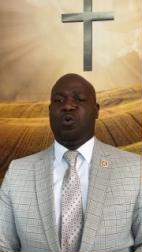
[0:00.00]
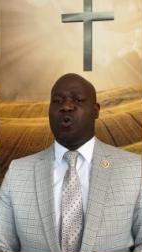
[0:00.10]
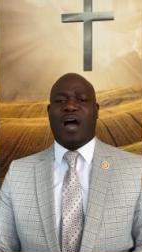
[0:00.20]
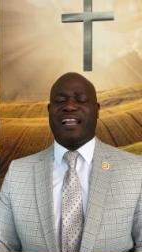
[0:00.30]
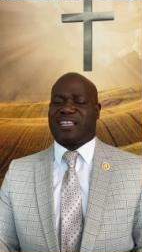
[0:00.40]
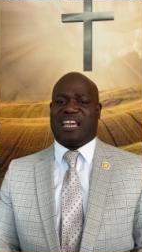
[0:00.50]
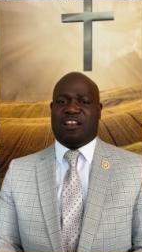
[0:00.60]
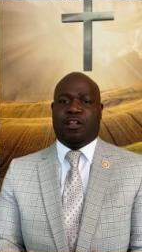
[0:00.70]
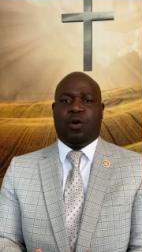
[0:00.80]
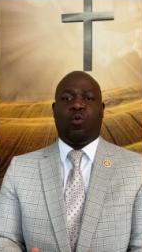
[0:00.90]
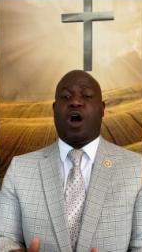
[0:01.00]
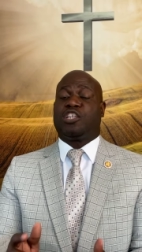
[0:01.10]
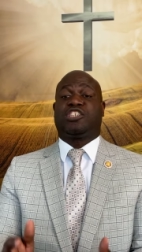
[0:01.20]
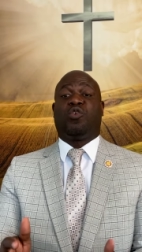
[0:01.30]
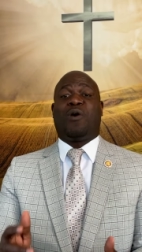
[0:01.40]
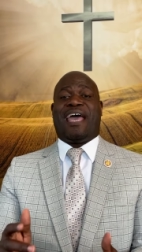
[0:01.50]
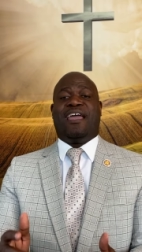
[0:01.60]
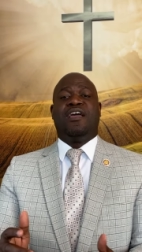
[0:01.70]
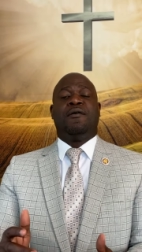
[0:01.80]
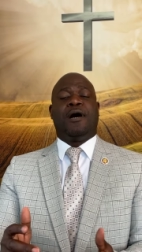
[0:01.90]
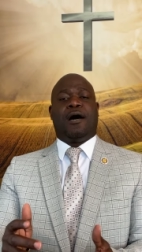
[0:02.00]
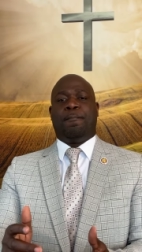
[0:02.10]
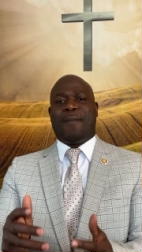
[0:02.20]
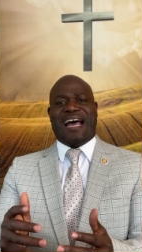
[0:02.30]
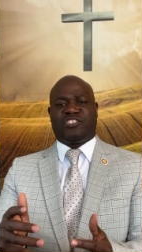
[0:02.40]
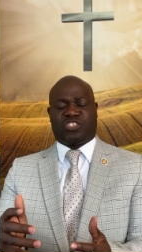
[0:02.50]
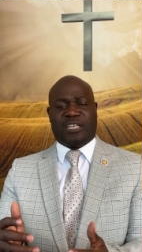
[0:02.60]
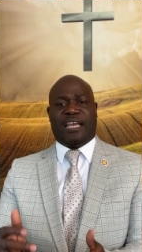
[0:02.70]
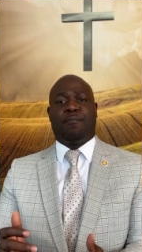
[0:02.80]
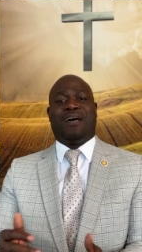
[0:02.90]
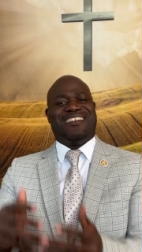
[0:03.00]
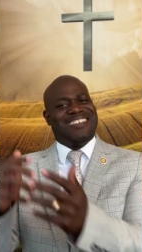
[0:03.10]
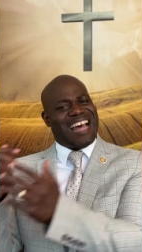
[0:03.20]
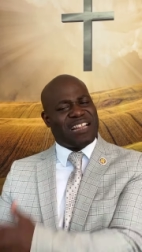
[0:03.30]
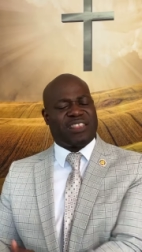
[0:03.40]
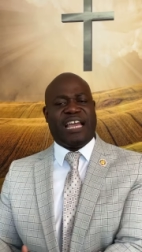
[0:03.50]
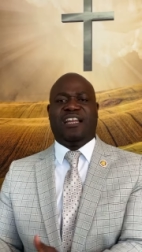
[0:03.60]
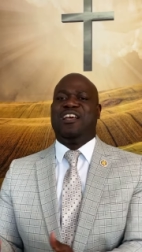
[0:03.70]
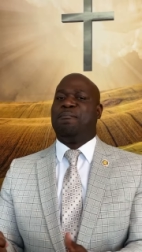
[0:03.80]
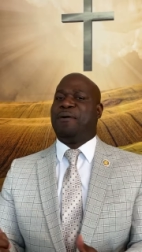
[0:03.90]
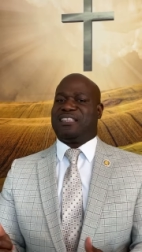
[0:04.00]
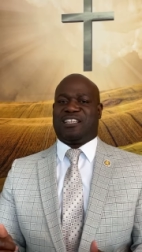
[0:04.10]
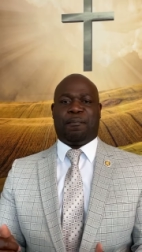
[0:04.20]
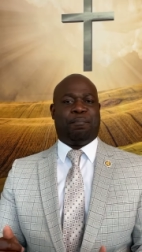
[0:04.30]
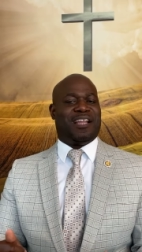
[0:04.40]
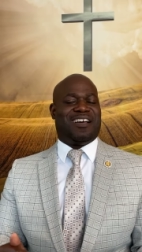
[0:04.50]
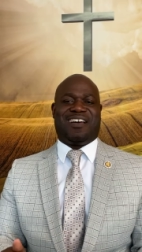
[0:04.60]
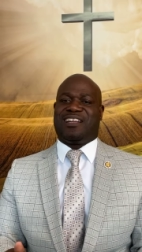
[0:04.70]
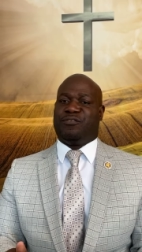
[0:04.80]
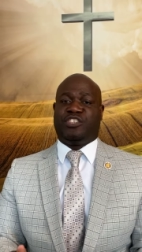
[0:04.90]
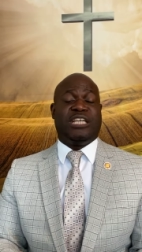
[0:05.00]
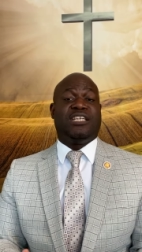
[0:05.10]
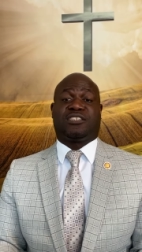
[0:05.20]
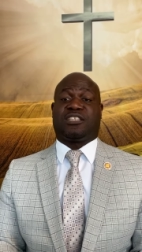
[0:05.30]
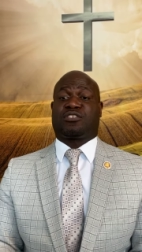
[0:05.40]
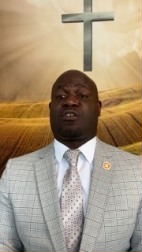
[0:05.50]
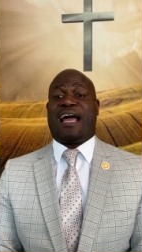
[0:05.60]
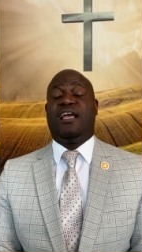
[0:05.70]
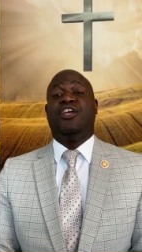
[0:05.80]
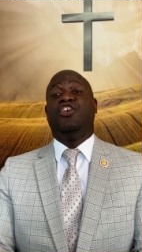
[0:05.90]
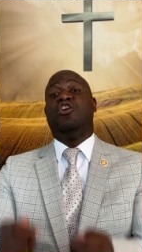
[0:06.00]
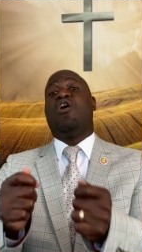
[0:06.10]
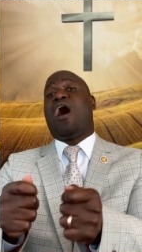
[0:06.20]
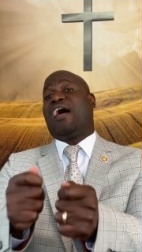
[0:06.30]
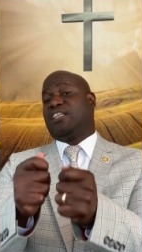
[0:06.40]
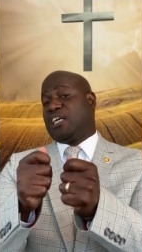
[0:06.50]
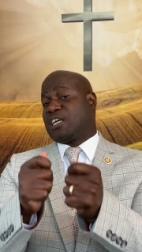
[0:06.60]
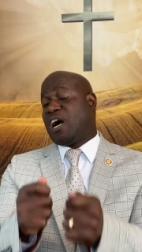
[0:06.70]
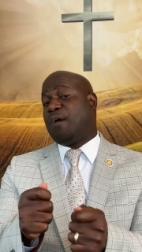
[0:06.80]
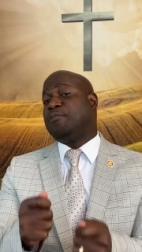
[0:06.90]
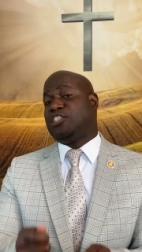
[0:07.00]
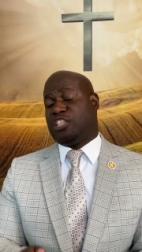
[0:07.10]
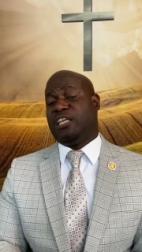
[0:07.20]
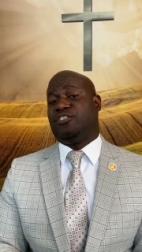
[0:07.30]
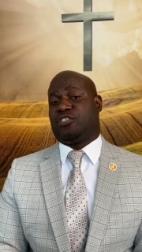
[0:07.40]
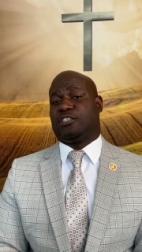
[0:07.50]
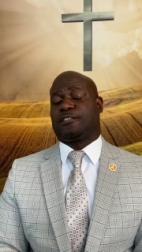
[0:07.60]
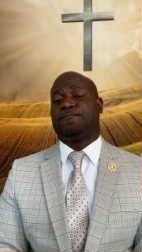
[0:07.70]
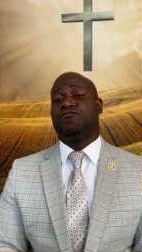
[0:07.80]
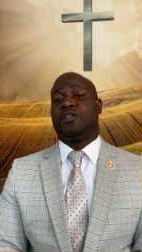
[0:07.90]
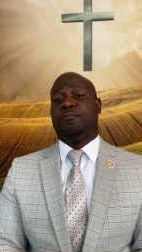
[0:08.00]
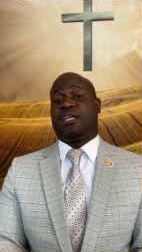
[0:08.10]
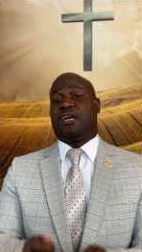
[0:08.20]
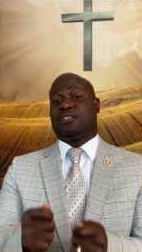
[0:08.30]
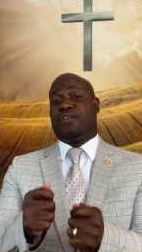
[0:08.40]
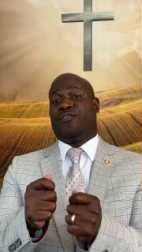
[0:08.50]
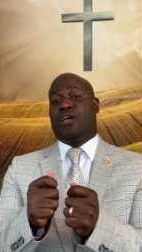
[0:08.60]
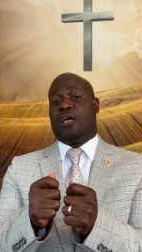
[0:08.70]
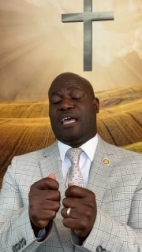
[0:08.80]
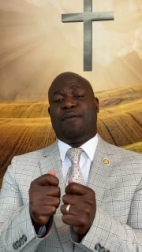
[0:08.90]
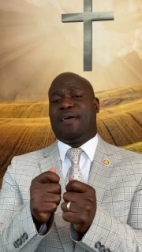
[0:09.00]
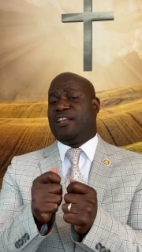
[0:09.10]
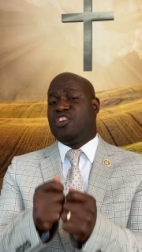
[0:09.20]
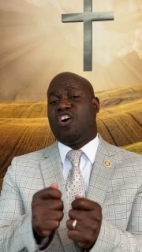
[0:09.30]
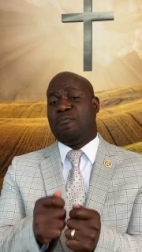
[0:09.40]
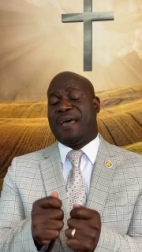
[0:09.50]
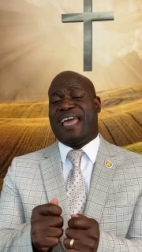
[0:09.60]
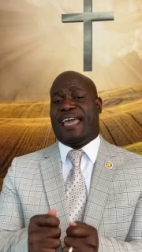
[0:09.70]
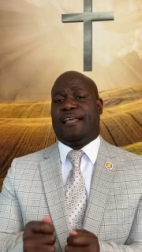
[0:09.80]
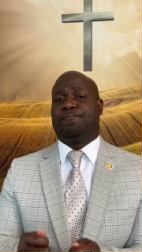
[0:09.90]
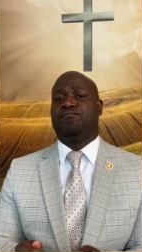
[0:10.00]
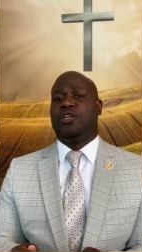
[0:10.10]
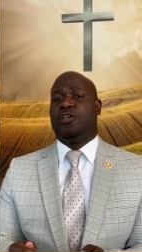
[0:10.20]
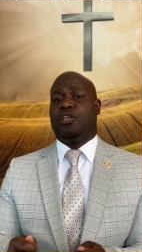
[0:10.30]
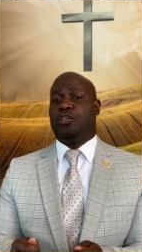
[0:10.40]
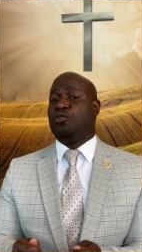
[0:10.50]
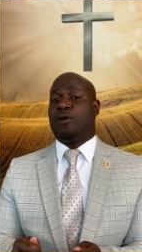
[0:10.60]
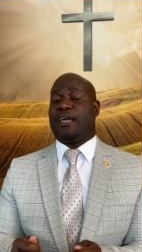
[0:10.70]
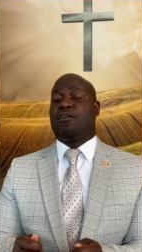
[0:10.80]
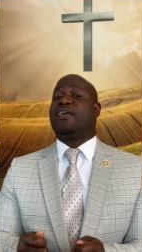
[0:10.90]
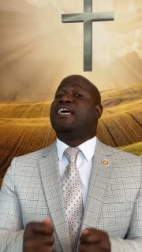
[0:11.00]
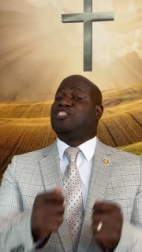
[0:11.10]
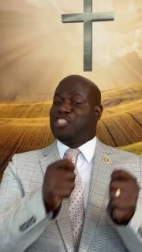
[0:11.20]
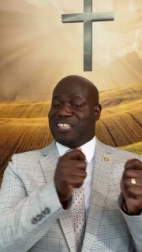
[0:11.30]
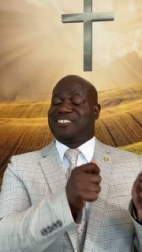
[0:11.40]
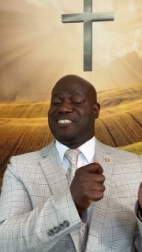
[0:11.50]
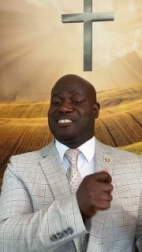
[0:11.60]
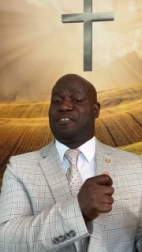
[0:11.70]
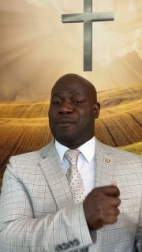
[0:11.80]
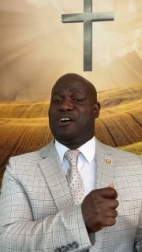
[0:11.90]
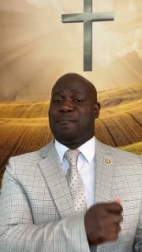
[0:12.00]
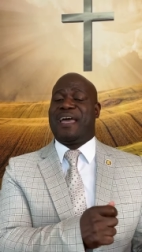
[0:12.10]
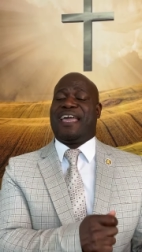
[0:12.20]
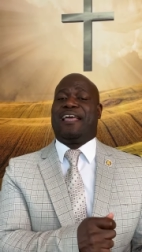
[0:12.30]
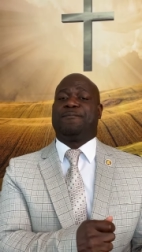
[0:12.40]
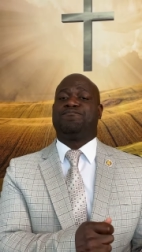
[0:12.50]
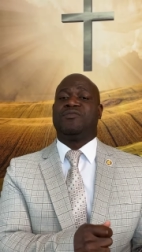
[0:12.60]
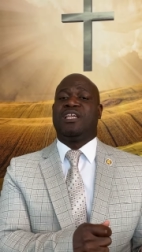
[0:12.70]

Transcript: What can wash away uh, my sin but nothing but the blood of Jesus Christ? You ought to come to Jesus because if you're, amen, no man you ain't going to get justice among man.